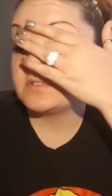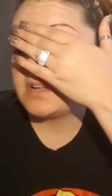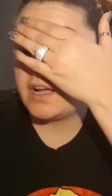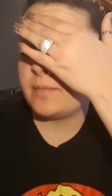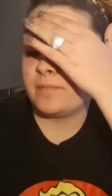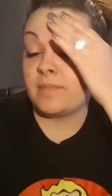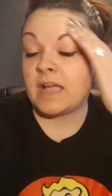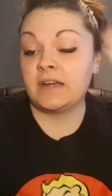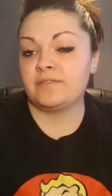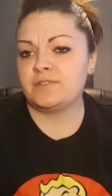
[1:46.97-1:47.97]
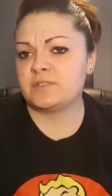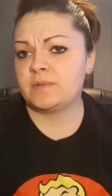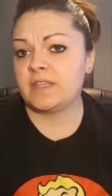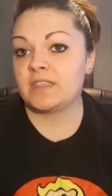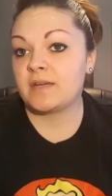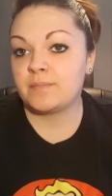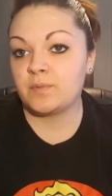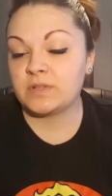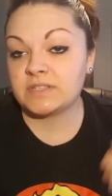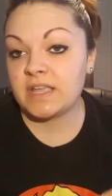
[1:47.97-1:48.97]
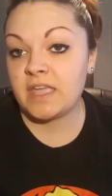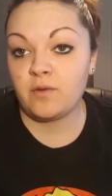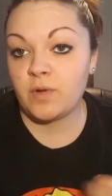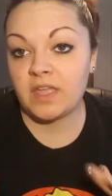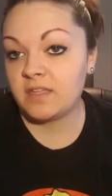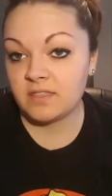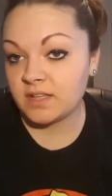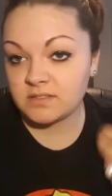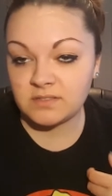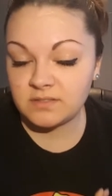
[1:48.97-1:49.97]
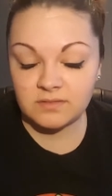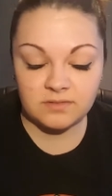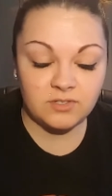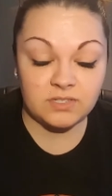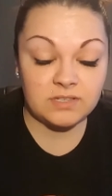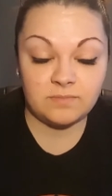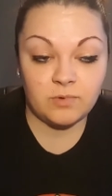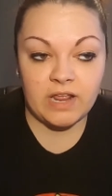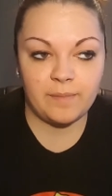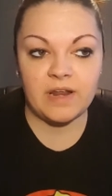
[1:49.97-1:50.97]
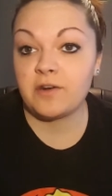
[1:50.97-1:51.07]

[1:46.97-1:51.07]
I never used to be like that, but once I gained weight, that's just what happened.